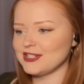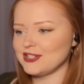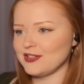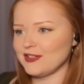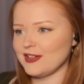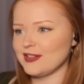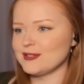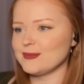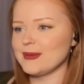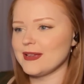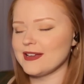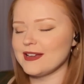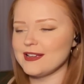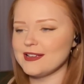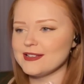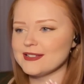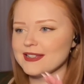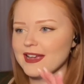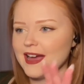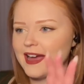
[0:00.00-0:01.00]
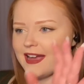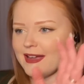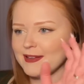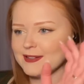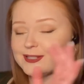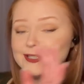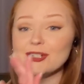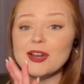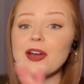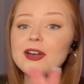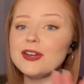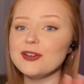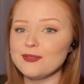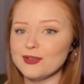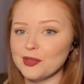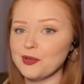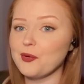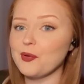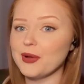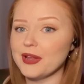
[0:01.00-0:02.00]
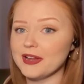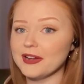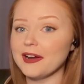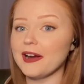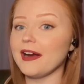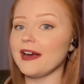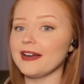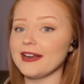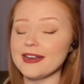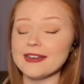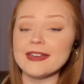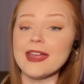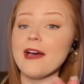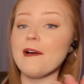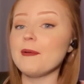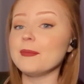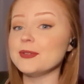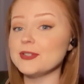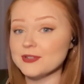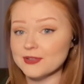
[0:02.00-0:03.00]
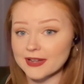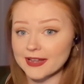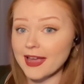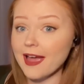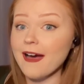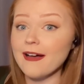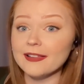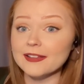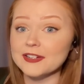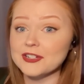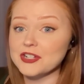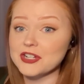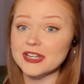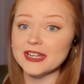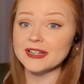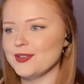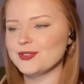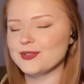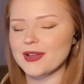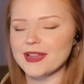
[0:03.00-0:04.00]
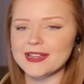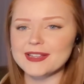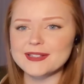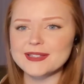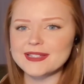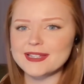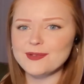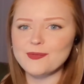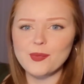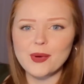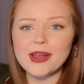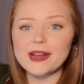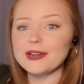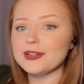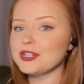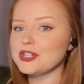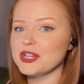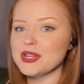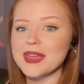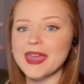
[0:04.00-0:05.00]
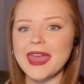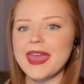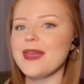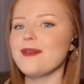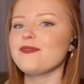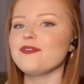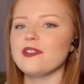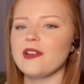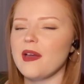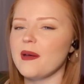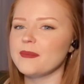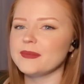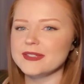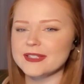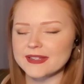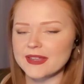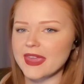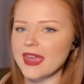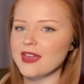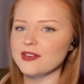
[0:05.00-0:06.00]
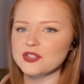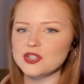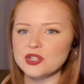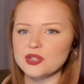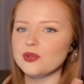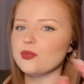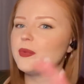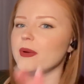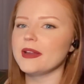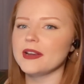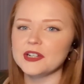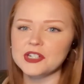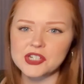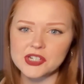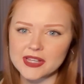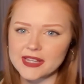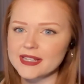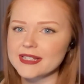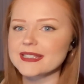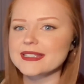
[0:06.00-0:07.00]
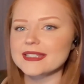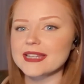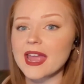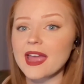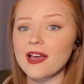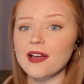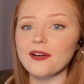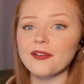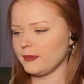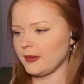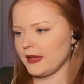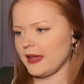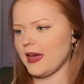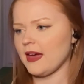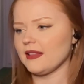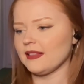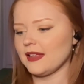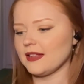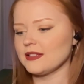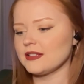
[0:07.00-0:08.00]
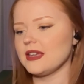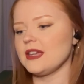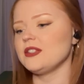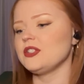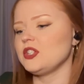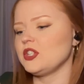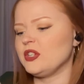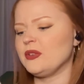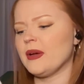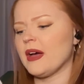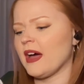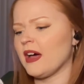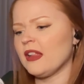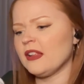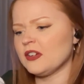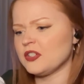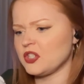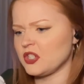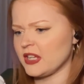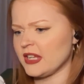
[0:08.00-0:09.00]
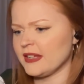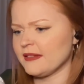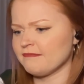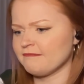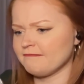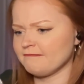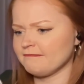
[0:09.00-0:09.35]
to this because I started with Queencard and now I'm doing Allergy. So I can see where she came from to get to where she is now. But yeah, let's get to Allergy.